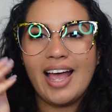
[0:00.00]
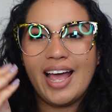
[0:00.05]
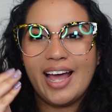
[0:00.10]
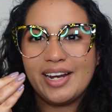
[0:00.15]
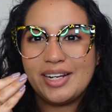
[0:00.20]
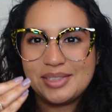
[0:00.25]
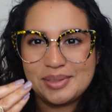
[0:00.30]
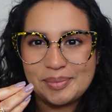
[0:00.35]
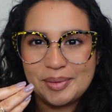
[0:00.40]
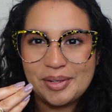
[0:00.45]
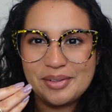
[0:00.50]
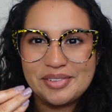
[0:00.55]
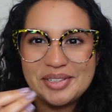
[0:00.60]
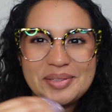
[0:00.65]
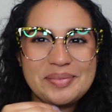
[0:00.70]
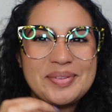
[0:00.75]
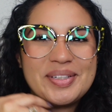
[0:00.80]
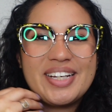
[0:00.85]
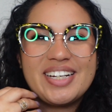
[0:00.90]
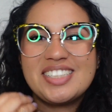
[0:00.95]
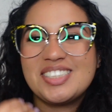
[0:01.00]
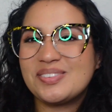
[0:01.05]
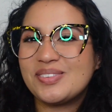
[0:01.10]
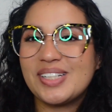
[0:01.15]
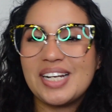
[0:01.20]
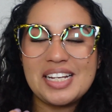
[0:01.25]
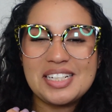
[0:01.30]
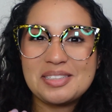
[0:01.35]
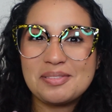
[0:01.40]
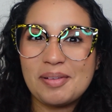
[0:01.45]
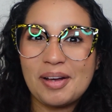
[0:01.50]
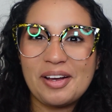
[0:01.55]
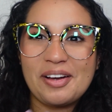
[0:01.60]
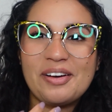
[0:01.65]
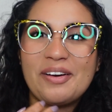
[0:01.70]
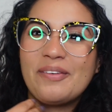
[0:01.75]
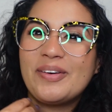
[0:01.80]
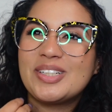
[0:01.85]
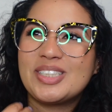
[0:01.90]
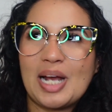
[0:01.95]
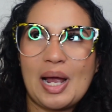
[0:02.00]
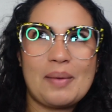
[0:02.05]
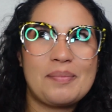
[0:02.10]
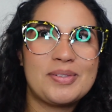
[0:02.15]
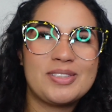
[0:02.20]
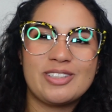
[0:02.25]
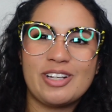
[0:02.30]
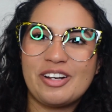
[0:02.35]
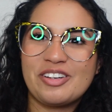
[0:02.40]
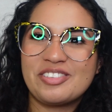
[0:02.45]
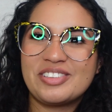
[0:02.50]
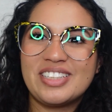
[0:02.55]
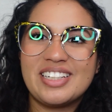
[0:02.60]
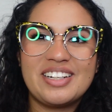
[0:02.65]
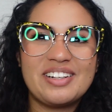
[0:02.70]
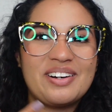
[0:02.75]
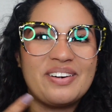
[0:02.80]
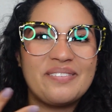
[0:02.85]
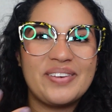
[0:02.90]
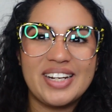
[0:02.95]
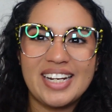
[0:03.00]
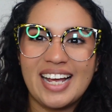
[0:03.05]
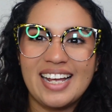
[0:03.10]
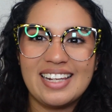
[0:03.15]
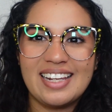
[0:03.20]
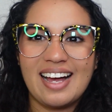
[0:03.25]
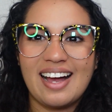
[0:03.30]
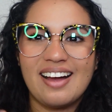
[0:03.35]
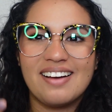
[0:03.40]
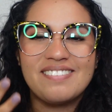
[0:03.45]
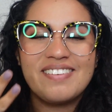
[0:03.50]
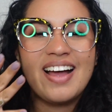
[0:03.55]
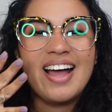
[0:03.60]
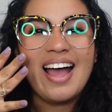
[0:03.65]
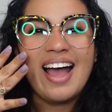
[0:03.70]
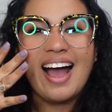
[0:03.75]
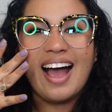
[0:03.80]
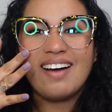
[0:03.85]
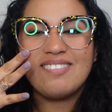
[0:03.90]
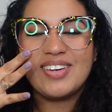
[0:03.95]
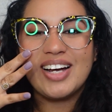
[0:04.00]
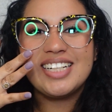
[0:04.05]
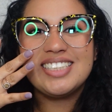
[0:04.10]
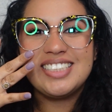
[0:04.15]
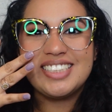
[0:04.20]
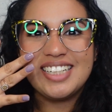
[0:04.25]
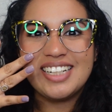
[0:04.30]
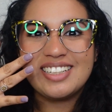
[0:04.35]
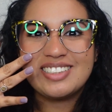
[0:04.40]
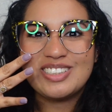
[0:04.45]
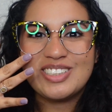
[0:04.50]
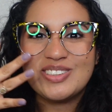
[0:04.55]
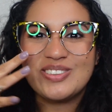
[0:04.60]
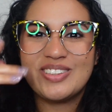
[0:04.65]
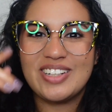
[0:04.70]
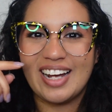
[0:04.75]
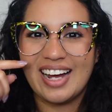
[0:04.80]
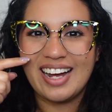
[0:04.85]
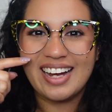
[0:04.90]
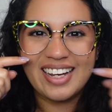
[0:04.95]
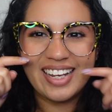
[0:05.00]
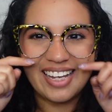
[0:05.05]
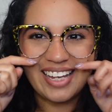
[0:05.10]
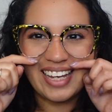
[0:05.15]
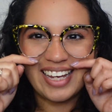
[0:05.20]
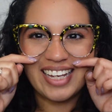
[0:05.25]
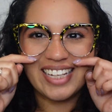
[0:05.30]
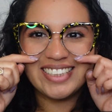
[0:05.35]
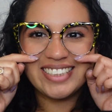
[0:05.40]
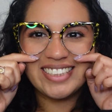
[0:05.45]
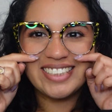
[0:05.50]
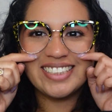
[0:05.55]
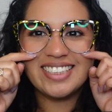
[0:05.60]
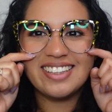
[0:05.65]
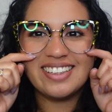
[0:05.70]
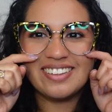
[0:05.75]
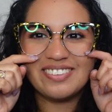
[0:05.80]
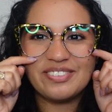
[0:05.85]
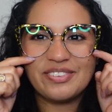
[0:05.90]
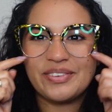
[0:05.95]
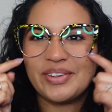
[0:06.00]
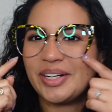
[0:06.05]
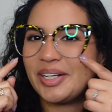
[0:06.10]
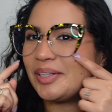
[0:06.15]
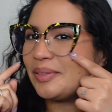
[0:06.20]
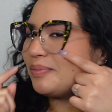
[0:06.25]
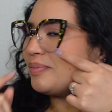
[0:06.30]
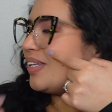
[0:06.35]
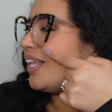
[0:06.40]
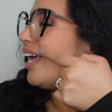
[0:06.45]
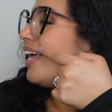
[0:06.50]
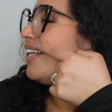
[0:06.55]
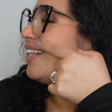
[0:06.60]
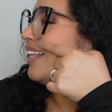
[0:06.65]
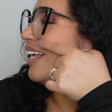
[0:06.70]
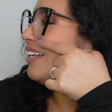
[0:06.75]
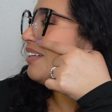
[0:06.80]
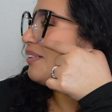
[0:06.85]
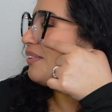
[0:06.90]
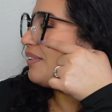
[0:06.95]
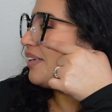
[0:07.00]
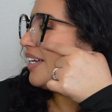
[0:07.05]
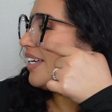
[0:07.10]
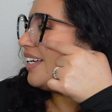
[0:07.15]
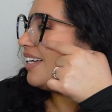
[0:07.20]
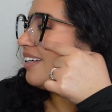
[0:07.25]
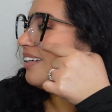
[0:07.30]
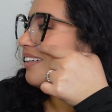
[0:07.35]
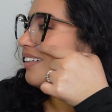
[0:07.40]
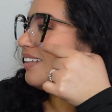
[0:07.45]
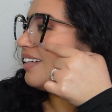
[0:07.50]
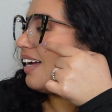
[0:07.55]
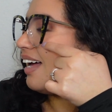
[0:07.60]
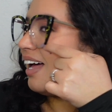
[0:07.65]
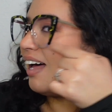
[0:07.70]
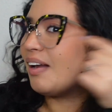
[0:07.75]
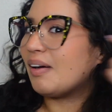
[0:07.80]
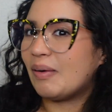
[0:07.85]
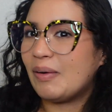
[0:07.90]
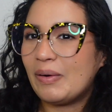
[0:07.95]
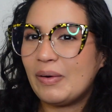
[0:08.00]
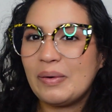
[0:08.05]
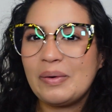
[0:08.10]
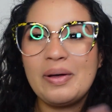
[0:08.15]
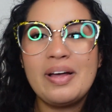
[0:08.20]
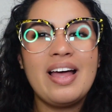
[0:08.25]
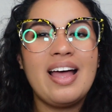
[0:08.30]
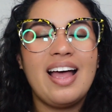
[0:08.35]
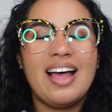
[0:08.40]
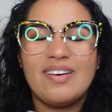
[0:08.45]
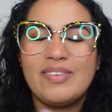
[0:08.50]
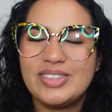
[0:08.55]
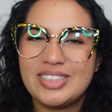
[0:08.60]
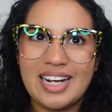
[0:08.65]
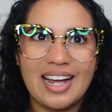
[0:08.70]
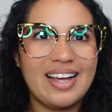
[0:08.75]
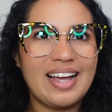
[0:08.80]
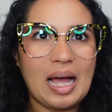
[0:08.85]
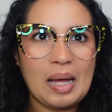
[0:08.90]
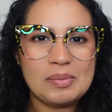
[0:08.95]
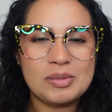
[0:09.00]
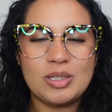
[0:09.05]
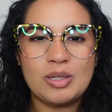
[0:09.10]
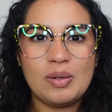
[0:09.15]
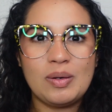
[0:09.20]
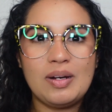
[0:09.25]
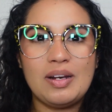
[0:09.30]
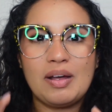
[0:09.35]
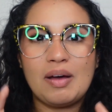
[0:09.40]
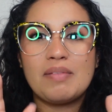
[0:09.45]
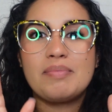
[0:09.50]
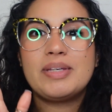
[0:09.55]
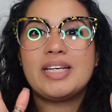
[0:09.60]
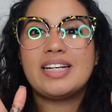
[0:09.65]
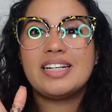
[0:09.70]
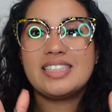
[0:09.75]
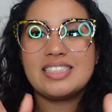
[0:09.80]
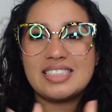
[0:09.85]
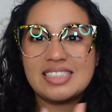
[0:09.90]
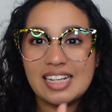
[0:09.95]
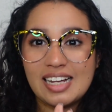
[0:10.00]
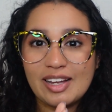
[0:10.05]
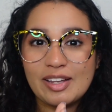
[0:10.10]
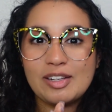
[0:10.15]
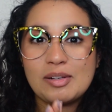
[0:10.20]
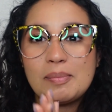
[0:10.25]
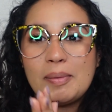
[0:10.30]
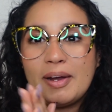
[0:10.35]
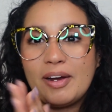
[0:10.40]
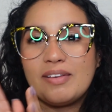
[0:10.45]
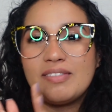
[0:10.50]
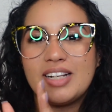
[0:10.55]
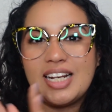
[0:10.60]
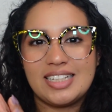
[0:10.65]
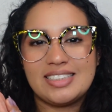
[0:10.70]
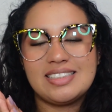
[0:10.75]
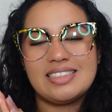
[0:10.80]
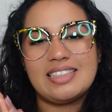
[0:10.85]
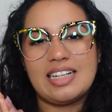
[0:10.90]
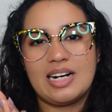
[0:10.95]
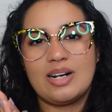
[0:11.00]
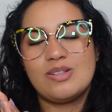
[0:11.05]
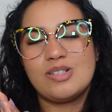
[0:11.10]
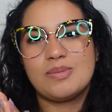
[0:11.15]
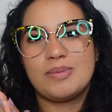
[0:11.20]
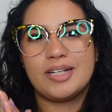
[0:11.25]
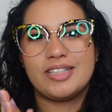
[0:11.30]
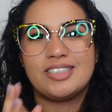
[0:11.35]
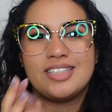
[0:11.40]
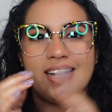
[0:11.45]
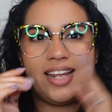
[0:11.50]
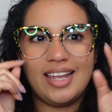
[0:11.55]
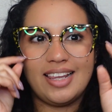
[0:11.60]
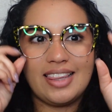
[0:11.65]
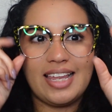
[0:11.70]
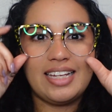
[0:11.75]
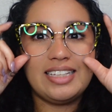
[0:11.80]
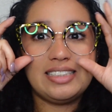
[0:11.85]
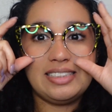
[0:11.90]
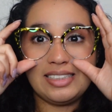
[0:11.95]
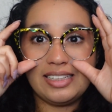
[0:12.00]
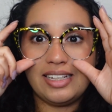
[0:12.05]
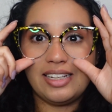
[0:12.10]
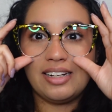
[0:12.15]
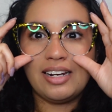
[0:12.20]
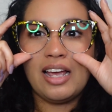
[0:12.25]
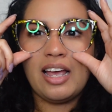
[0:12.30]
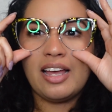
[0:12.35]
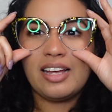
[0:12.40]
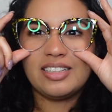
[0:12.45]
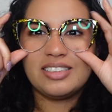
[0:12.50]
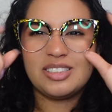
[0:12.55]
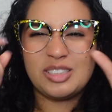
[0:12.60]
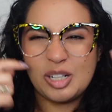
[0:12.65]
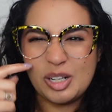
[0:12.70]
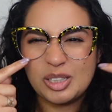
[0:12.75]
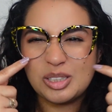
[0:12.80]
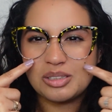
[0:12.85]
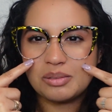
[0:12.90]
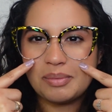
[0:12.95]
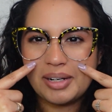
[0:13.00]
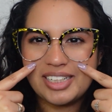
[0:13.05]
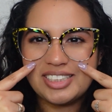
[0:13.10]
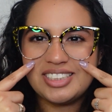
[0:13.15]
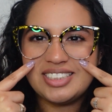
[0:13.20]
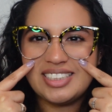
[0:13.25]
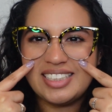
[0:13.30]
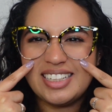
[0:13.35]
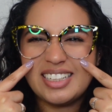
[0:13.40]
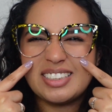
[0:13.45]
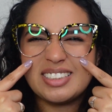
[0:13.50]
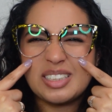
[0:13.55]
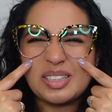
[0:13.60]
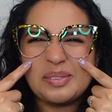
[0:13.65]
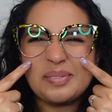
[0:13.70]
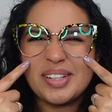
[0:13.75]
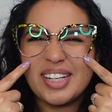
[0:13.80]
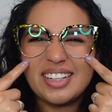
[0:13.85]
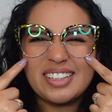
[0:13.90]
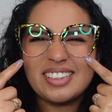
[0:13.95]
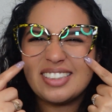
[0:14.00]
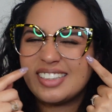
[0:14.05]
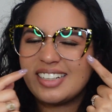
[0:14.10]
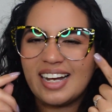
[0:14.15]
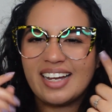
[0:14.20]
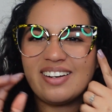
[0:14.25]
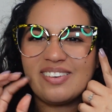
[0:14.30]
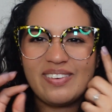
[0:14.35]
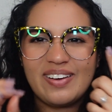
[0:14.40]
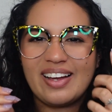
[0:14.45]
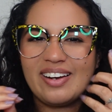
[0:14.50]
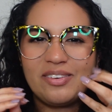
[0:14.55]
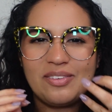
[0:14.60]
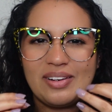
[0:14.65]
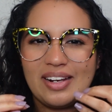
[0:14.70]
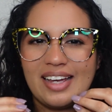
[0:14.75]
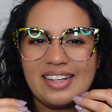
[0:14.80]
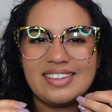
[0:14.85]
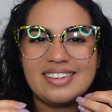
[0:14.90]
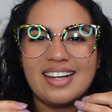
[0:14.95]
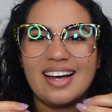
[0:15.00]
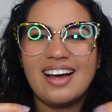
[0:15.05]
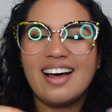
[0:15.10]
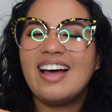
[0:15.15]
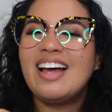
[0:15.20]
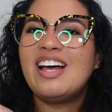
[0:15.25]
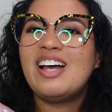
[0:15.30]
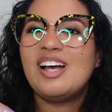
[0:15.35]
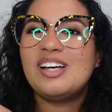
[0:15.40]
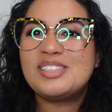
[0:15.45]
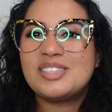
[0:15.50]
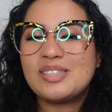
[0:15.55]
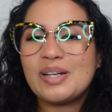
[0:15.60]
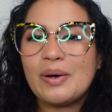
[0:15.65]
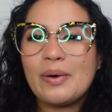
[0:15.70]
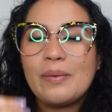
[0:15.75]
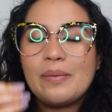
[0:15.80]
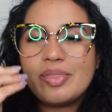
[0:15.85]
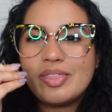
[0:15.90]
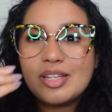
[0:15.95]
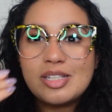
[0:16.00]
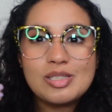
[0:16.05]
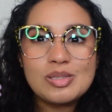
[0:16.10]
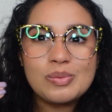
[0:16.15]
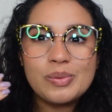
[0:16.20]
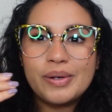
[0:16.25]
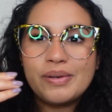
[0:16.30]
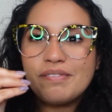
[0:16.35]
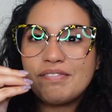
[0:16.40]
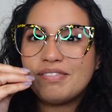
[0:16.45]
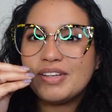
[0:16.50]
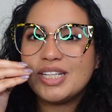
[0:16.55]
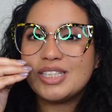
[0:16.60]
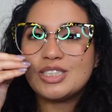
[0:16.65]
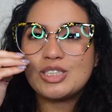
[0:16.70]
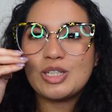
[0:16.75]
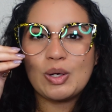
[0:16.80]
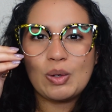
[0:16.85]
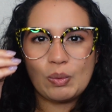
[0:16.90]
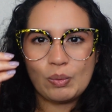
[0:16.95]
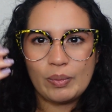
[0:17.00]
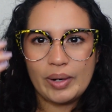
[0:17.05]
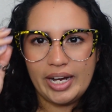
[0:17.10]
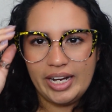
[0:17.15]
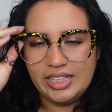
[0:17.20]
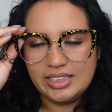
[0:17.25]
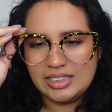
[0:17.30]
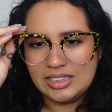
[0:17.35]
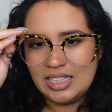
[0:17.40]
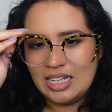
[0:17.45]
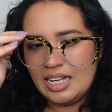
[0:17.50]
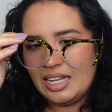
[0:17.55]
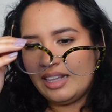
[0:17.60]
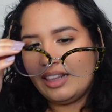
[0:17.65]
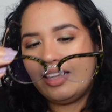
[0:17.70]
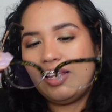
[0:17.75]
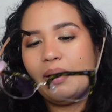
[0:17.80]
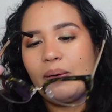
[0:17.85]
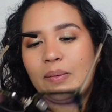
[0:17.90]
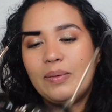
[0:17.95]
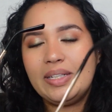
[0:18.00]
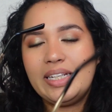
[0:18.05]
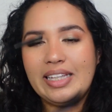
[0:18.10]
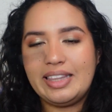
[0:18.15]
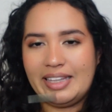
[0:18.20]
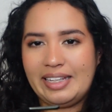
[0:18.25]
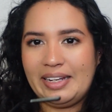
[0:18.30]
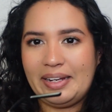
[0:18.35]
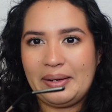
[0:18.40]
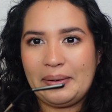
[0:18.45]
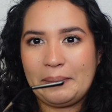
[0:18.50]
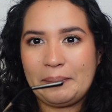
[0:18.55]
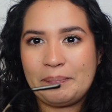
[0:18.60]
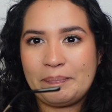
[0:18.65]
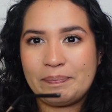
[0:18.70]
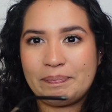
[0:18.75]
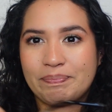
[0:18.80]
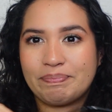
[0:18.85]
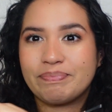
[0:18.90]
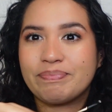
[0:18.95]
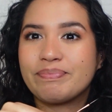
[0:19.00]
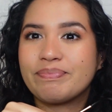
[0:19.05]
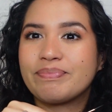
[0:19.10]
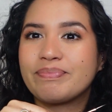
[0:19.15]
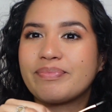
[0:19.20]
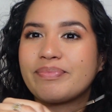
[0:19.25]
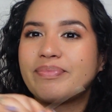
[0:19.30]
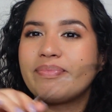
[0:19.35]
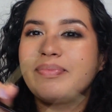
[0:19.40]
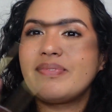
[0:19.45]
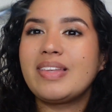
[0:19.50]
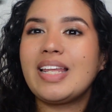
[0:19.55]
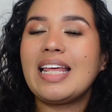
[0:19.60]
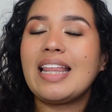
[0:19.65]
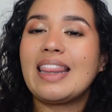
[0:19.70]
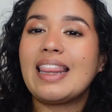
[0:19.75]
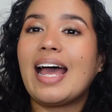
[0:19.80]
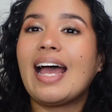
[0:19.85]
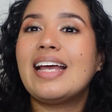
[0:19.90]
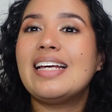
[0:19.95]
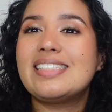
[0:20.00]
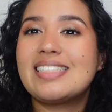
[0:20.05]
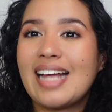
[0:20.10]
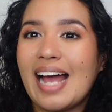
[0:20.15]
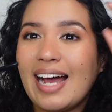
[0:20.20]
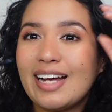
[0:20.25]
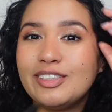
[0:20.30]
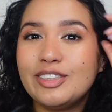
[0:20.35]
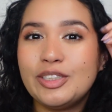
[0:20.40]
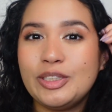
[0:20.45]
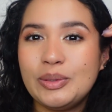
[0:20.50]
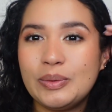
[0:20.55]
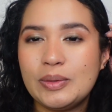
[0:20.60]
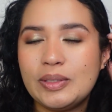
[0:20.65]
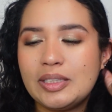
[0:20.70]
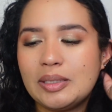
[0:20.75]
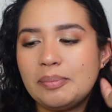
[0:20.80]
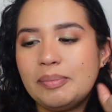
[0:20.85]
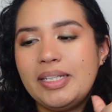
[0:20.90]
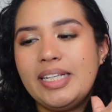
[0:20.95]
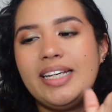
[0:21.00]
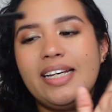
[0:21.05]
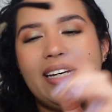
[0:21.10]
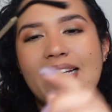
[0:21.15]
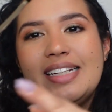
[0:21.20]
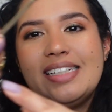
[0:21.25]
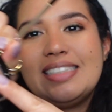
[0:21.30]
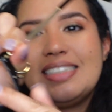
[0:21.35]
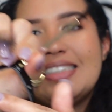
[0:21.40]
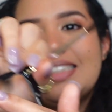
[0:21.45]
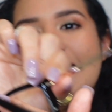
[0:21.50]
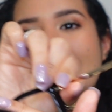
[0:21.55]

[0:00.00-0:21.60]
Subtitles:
And it's perfect because when I smile, which happens often, or when I laugh, my cheeks do not hit the frame. Like they don't hit at all, which I absolutely love because the other pair of glasses that I was mentioning, they did touch my cheeks and I'm like, ugh, I don't like that. So this one fits great. The only thing that is kind of new to me is